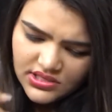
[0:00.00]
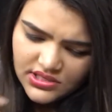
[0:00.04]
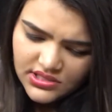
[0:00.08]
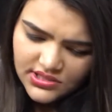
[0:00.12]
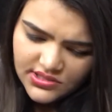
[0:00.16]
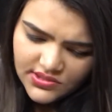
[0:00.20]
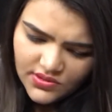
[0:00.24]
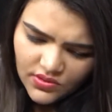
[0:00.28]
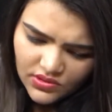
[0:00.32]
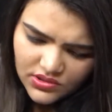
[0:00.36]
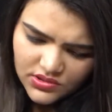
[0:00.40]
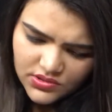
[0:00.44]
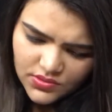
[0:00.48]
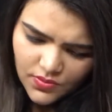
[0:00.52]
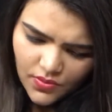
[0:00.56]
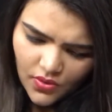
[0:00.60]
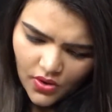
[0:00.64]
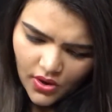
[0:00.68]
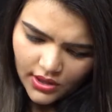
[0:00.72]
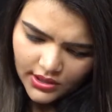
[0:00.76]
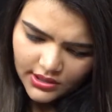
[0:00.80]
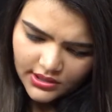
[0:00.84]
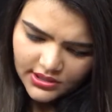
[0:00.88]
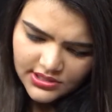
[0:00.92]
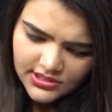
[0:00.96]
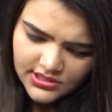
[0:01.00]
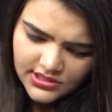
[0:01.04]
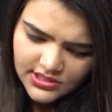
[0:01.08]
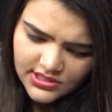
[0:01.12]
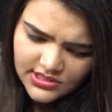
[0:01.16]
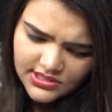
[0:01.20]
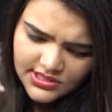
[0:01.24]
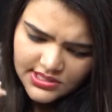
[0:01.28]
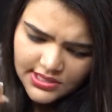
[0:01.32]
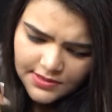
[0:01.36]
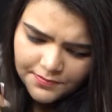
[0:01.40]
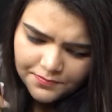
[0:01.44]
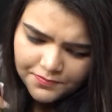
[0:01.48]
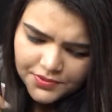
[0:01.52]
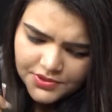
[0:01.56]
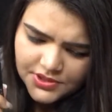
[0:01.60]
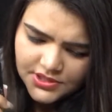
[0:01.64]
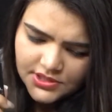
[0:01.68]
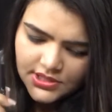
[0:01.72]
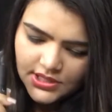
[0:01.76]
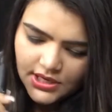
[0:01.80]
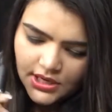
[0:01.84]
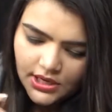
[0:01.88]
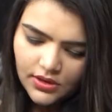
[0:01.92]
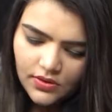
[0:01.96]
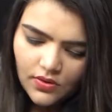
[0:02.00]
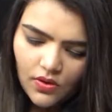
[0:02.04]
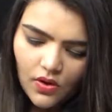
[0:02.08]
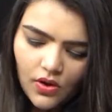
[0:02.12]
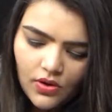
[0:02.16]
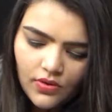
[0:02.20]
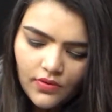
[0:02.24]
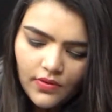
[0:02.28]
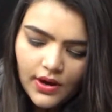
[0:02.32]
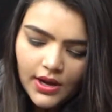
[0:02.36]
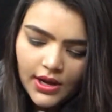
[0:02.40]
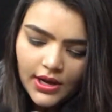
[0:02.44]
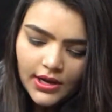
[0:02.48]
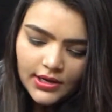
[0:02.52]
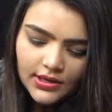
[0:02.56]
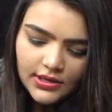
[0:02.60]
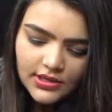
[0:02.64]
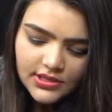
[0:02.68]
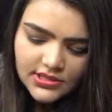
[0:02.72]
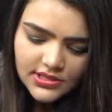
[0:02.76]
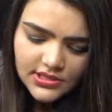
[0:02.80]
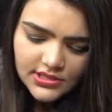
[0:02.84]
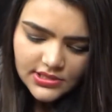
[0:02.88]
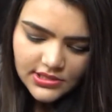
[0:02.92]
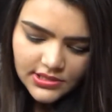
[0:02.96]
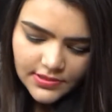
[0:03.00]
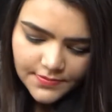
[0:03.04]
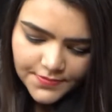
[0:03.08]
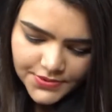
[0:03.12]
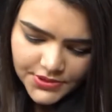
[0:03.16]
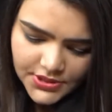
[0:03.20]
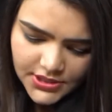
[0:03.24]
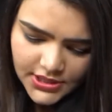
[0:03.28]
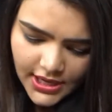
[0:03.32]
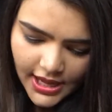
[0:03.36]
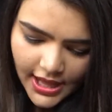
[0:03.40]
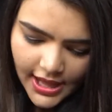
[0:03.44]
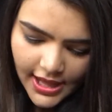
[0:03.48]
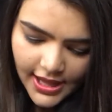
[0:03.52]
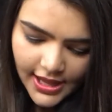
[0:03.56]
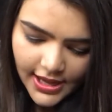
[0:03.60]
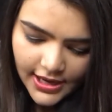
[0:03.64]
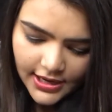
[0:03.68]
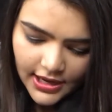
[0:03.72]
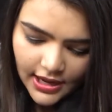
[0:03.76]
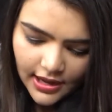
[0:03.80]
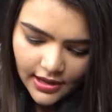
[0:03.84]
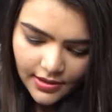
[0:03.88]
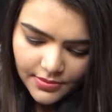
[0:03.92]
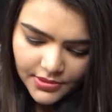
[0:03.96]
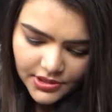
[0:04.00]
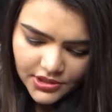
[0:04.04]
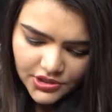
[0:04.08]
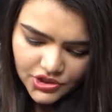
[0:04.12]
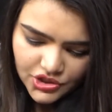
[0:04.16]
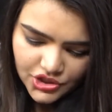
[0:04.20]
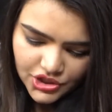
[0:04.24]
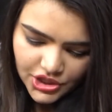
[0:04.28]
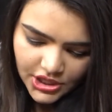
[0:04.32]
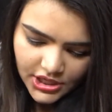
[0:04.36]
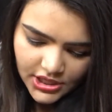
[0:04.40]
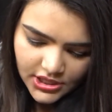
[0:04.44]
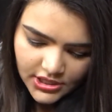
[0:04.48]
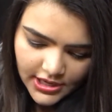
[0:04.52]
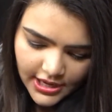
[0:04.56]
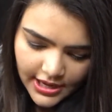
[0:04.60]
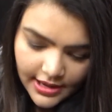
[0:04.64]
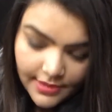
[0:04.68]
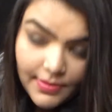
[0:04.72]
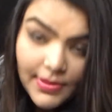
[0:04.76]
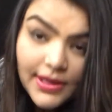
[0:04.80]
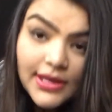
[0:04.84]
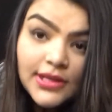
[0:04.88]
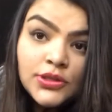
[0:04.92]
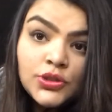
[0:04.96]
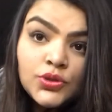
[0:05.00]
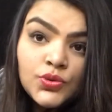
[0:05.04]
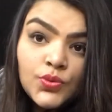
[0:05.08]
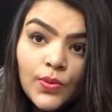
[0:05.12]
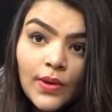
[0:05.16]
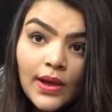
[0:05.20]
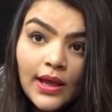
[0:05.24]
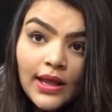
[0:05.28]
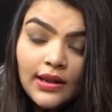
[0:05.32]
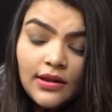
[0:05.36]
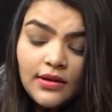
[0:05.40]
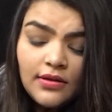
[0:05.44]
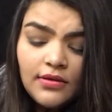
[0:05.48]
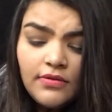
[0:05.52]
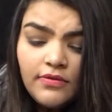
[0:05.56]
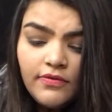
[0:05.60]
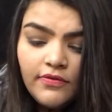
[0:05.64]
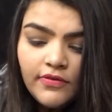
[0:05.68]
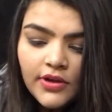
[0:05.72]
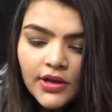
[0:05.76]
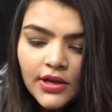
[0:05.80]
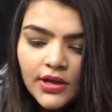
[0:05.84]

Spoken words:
Soul's what? This is lipstick. Alright, this is lipstick, and I'm in the shade ML12.